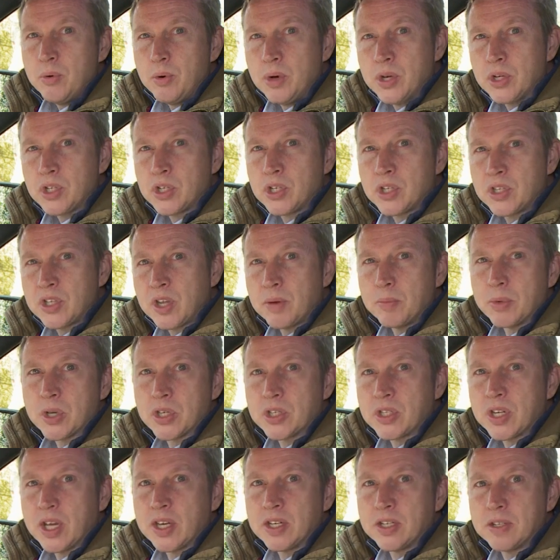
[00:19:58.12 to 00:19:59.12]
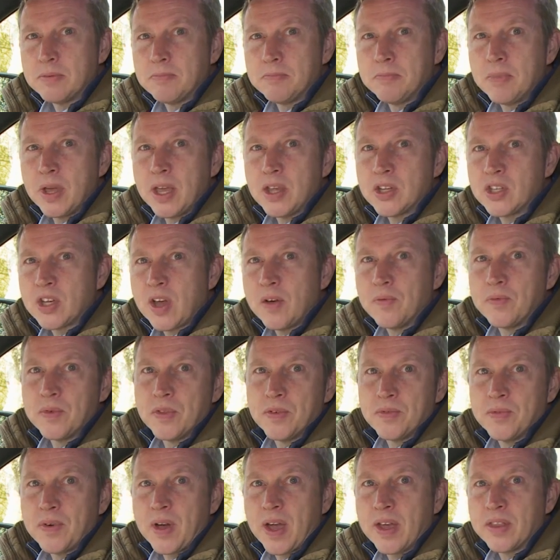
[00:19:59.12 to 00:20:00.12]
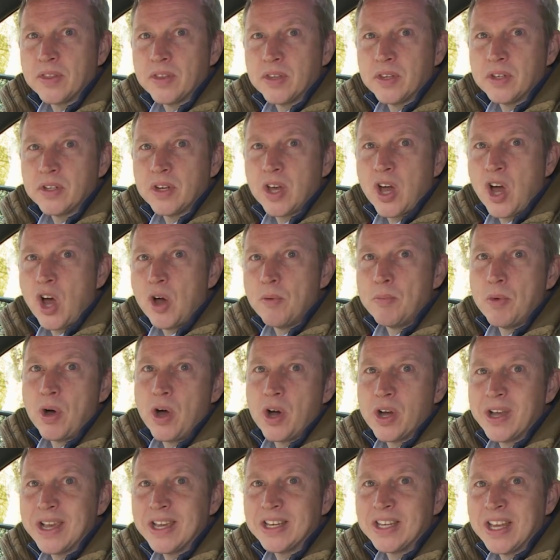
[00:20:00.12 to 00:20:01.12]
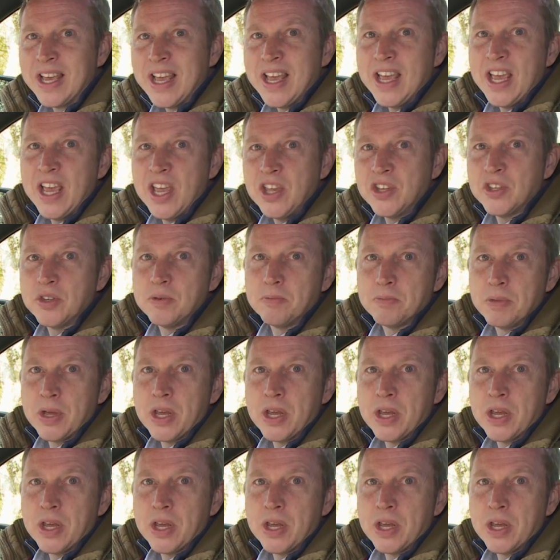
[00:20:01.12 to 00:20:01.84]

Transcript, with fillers: which to some extent makes up for the fact that our market isn't